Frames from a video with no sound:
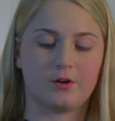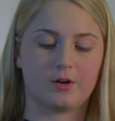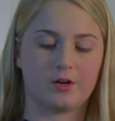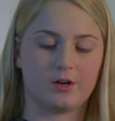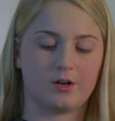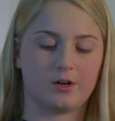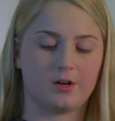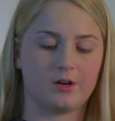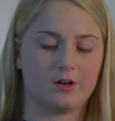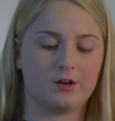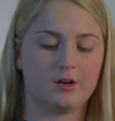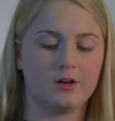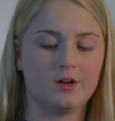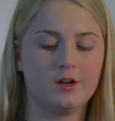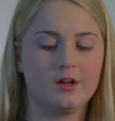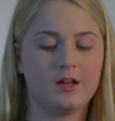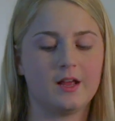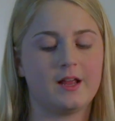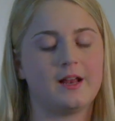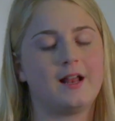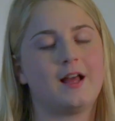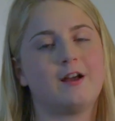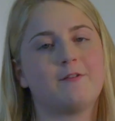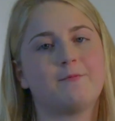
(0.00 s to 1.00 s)
her
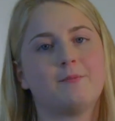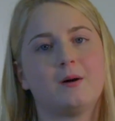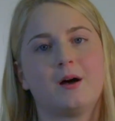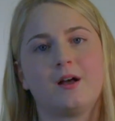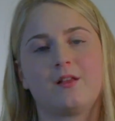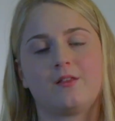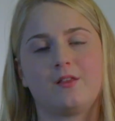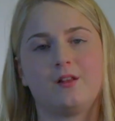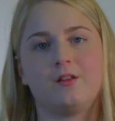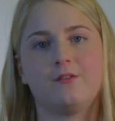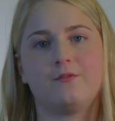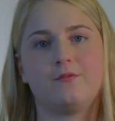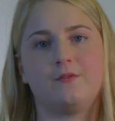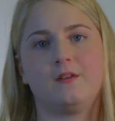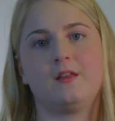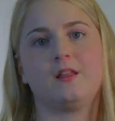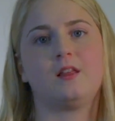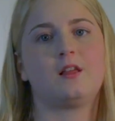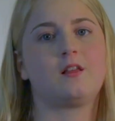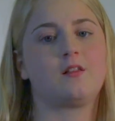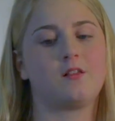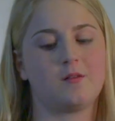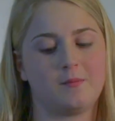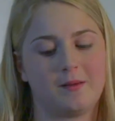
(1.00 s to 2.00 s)
and have positive
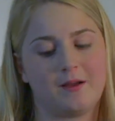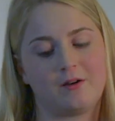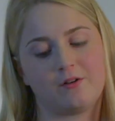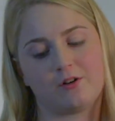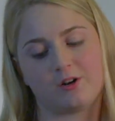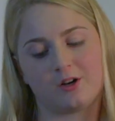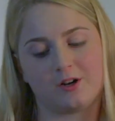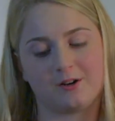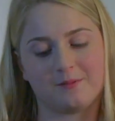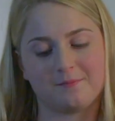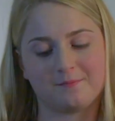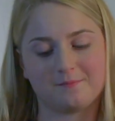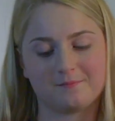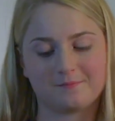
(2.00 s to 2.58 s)
feelings about her.